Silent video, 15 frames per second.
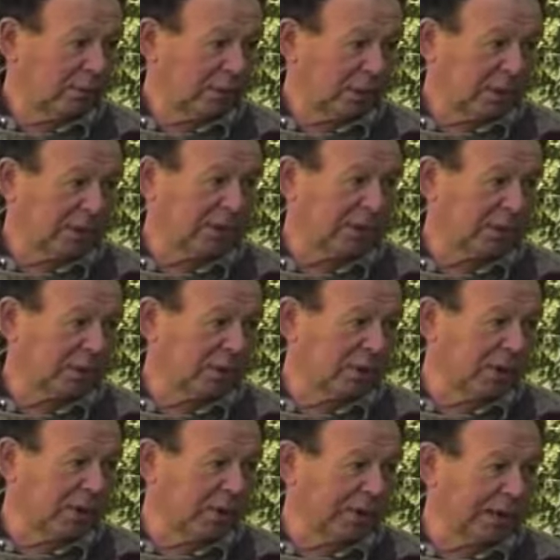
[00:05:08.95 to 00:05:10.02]
because as you
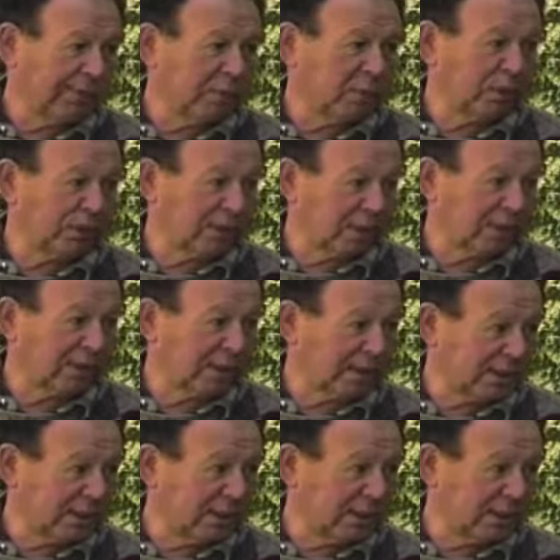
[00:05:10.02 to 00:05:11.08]
know, whenever we start
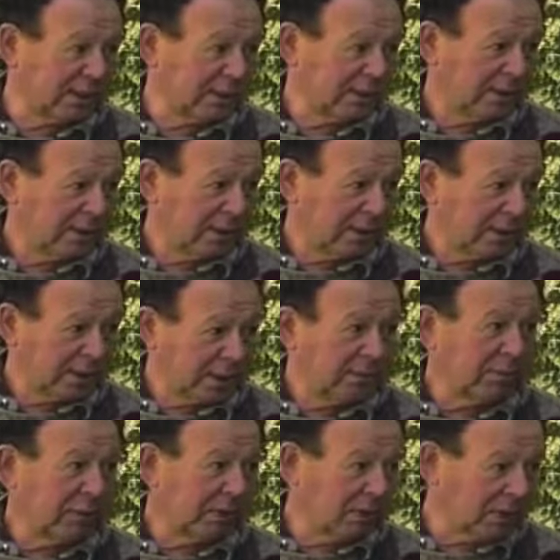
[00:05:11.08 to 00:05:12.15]
succeeding,
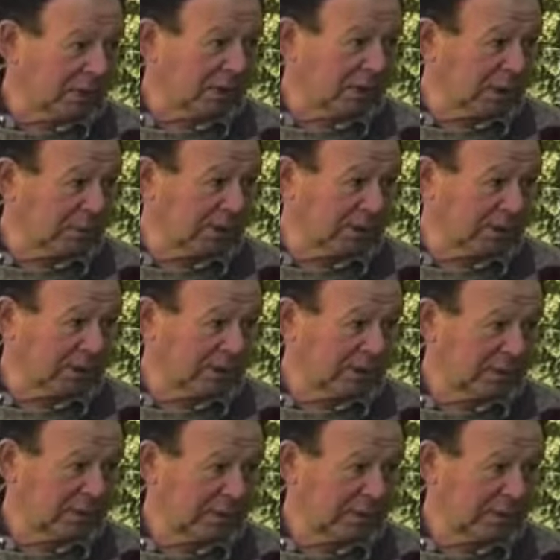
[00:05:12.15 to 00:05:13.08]
somebody will stop us.